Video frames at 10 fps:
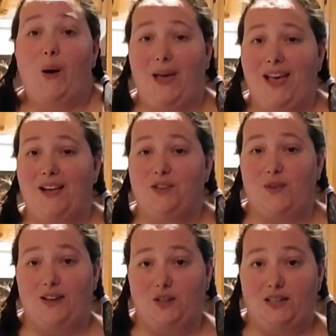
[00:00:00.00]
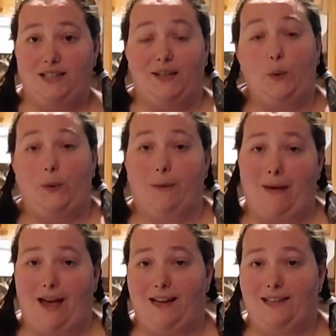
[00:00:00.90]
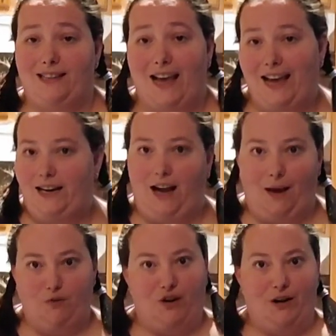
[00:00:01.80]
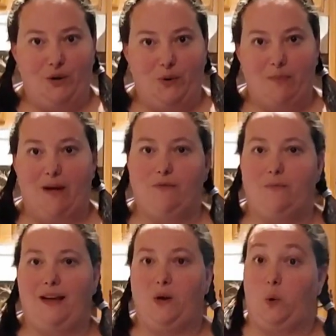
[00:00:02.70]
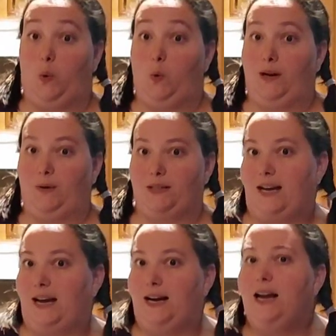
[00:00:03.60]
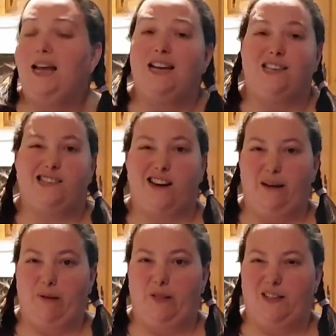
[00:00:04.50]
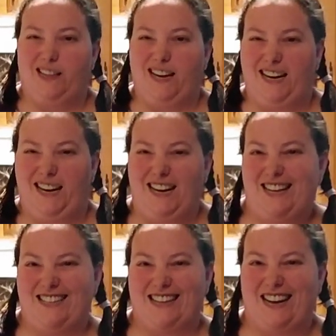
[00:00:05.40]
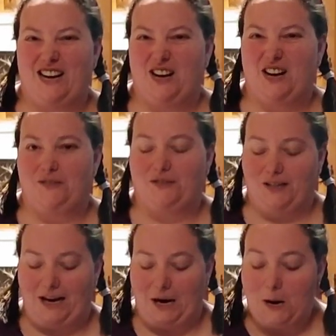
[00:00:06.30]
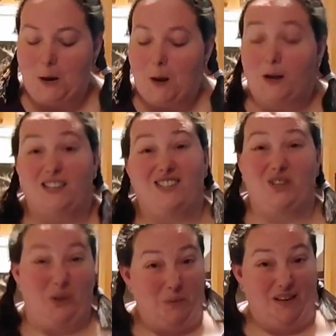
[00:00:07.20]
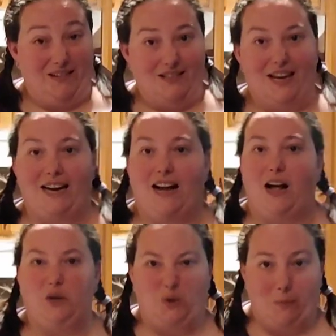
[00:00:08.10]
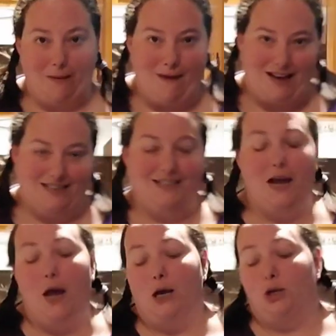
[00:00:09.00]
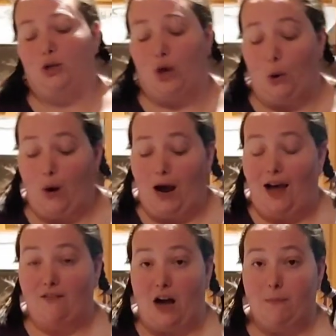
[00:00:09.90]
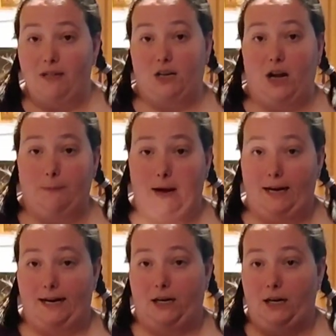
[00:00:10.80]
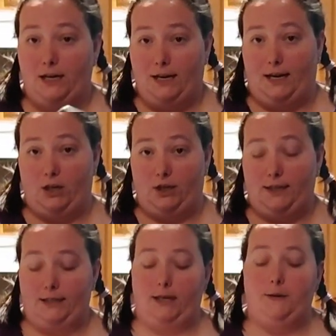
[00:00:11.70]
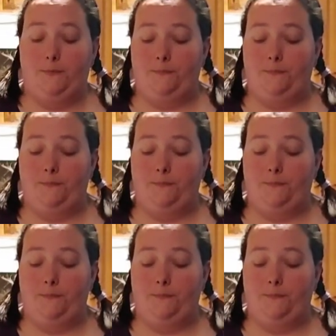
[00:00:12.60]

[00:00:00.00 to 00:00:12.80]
Okay, y'all, so as you can see, we're back inside. I'm starting to warm up from that cold outside. Sorry about the lighting, it's kind of off today because it's gloomy outside. I'll do my best. So I've got my stock pot here, as you can see.